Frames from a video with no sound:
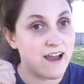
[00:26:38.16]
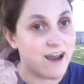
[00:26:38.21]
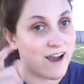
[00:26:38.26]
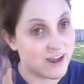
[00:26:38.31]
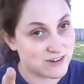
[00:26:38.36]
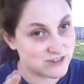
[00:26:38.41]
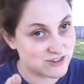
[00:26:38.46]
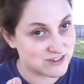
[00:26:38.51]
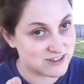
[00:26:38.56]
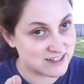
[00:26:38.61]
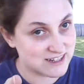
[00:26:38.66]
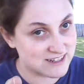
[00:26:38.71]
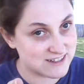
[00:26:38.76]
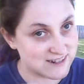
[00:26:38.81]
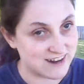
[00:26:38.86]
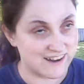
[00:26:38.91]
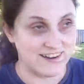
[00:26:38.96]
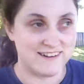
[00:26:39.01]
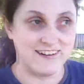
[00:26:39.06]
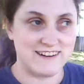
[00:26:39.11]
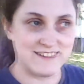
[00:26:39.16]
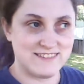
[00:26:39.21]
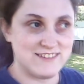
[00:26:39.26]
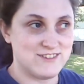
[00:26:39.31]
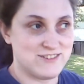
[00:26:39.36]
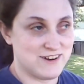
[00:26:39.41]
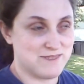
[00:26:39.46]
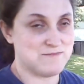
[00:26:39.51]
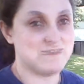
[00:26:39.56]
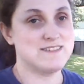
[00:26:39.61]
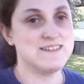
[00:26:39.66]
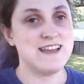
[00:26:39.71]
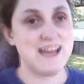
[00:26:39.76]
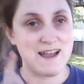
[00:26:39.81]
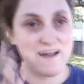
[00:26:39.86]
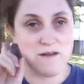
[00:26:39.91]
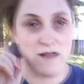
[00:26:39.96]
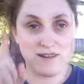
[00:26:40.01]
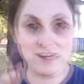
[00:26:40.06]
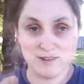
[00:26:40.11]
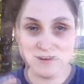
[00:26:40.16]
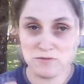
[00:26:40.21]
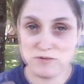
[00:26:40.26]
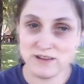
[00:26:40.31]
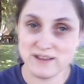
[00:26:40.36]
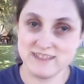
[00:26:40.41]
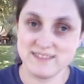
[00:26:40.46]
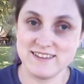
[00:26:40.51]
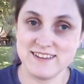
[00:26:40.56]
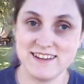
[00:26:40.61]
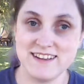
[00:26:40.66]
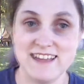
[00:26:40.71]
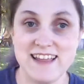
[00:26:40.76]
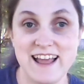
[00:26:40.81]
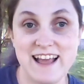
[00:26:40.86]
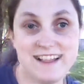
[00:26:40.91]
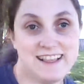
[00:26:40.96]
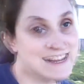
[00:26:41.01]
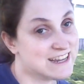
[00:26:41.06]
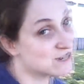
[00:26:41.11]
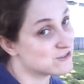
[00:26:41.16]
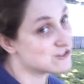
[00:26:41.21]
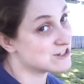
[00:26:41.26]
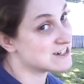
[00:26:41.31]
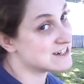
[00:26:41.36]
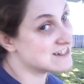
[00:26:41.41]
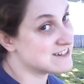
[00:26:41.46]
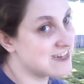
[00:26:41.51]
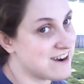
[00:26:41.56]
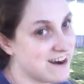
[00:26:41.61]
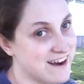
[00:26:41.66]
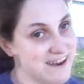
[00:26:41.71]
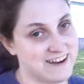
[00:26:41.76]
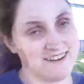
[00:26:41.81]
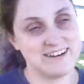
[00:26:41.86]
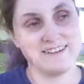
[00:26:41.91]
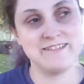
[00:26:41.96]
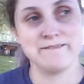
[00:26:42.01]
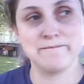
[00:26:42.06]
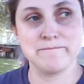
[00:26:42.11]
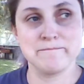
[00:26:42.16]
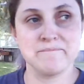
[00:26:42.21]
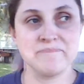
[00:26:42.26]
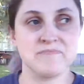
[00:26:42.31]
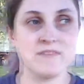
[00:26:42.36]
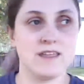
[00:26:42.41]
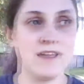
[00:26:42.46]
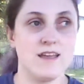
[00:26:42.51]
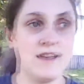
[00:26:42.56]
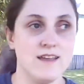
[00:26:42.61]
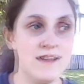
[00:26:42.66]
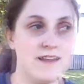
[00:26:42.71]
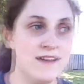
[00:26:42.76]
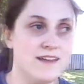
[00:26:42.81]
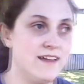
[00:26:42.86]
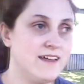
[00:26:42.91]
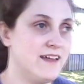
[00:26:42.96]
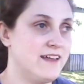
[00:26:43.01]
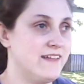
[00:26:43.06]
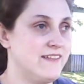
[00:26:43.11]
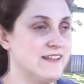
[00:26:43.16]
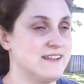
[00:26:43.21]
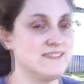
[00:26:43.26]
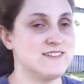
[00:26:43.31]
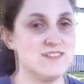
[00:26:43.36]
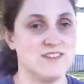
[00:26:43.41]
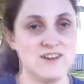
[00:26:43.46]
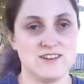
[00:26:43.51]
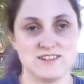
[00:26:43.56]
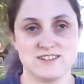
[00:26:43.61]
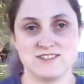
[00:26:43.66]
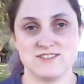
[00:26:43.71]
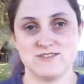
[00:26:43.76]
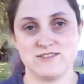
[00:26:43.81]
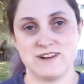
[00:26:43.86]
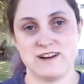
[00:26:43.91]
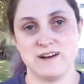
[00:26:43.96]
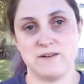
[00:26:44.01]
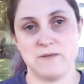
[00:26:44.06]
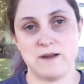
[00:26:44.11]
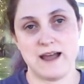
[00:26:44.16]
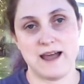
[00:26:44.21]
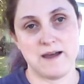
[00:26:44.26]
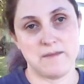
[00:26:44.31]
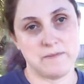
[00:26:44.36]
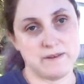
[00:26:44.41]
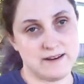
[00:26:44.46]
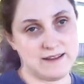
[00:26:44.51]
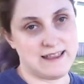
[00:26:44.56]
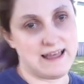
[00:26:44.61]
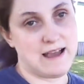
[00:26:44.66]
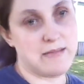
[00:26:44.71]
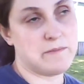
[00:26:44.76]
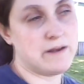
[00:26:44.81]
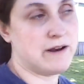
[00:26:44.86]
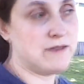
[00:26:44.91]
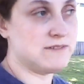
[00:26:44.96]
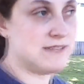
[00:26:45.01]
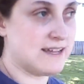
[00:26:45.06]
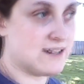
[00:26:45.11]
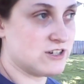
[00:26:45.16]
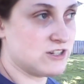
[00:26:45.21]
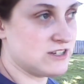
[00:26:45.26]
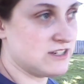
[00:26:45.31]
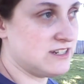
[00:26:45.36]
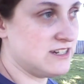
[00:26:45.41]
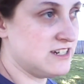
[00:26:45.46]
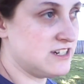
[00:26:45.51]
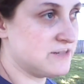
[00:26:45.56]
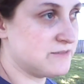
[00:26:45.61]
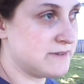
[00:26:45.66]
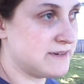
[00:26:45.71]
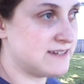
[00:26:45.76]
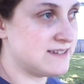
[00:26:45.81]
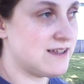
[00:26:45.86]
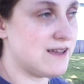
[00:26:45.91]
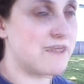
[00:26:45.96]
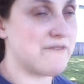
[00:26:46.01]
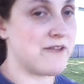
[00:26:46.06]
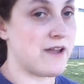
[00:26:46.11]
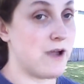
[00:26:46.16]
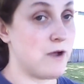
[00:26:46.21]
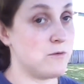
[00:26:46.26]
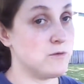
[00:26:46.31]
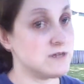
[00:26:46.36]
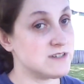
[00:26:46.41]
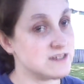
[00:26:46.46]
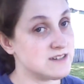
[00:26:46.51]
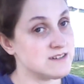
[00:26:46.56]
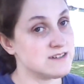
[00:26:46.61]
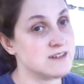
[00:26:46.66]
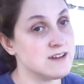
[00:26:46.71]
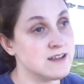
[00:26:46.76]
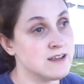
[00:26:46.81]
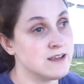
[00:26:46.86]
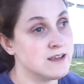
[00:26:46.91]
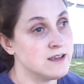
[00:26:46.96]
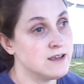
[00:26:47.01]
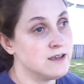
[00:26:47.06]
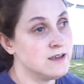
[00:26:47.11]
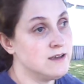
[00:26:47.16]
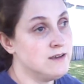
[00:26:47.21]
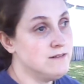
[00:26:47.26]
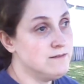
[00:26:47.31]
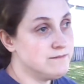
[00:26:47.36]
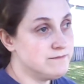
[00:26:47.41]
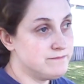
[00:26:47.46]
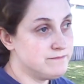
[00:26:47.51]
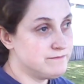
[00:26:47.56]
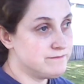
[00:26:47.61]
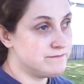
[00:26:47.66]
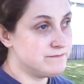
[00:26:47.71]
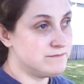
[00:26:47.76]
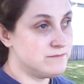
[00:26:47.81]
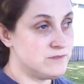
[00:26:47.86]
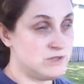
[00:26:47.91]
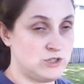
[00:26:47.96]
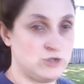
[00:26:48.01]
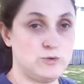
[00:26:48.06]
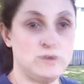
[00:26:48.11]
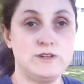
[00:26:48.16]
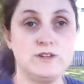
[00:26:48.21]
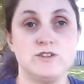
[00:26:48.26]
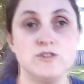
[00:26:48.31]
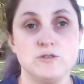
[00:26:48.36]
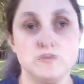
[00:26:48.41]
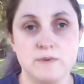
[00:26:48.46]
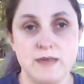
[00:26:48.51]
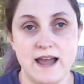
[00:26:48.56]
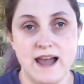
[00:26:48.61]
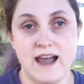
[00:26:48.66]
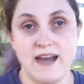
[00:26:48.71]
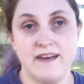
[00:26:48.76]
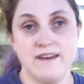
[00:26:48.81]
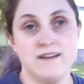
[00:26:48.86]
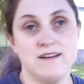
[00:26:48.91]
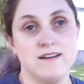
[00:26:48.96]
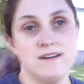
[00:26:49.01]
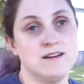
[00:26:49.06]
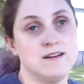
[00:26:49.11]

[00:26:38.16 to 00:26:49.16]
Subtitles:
also the guitar, not the drums. I also played the electric guitar, and that's a long story what happened to that, but I was actually teaching myself. I wasn't doing too bad,